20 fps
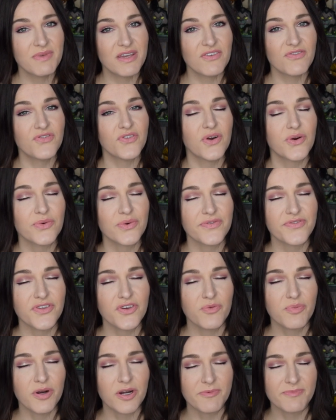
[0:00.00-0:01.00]
me for
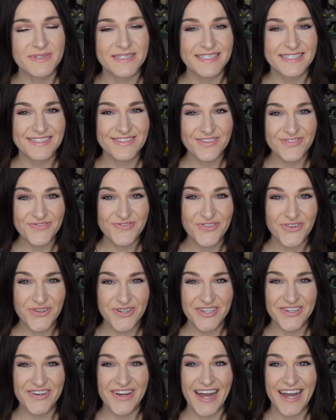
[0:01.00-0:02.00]
review purposes
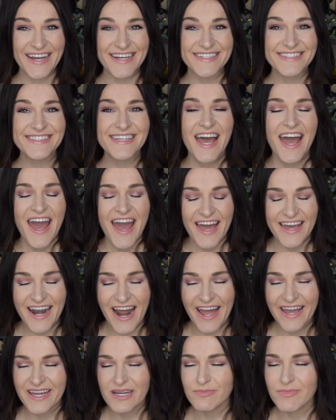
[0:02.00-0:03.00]
for you guys, and
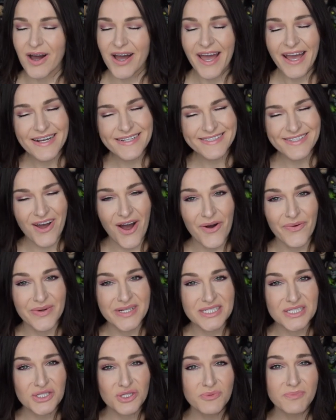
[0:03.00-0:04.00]
I am, as
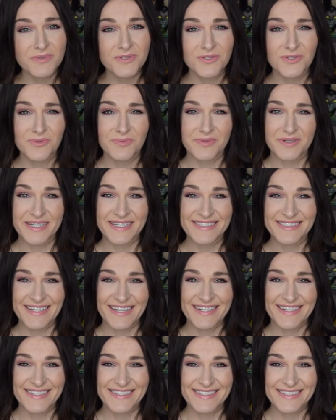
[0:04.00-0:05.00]
always, super super
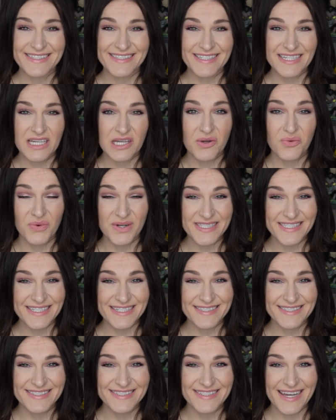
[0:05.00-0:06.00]
excited to see what's
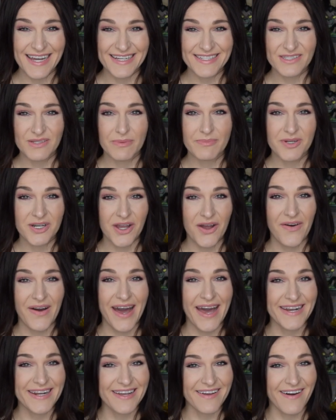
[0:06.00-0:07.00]
inside. So I'm gonna go
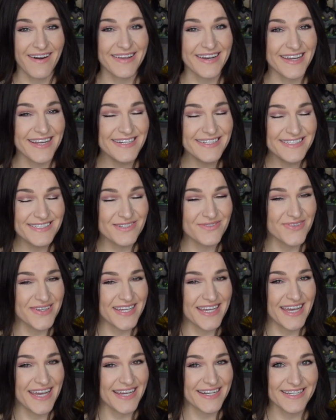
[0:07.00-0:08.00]
ahead and cut in so
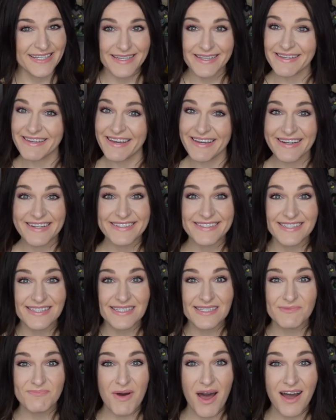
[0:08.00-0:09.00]
we can get into
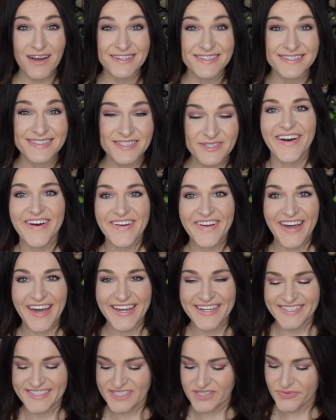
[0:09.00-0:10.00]
this box.
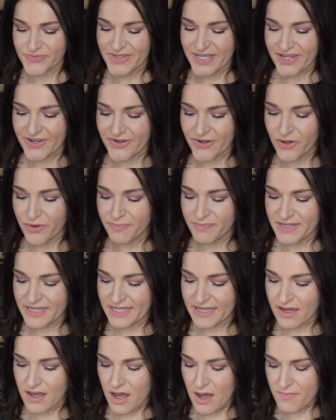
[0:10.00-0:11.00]
Okay, so we are
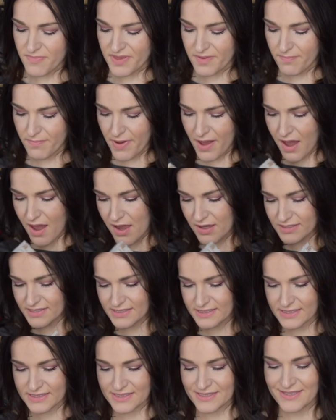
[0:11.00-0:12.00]
opening up the
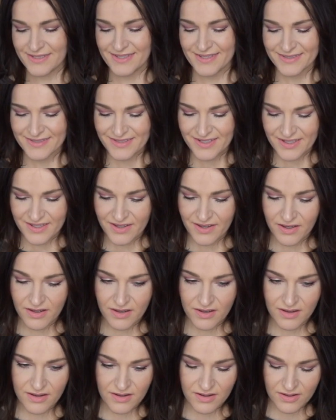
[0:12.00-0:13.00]
box. Oh,
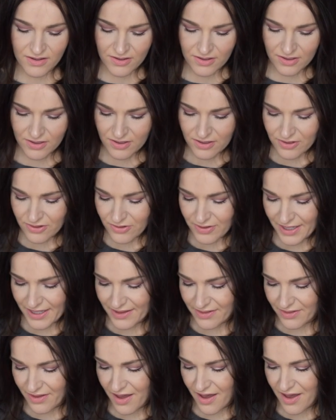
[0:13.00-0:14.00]
I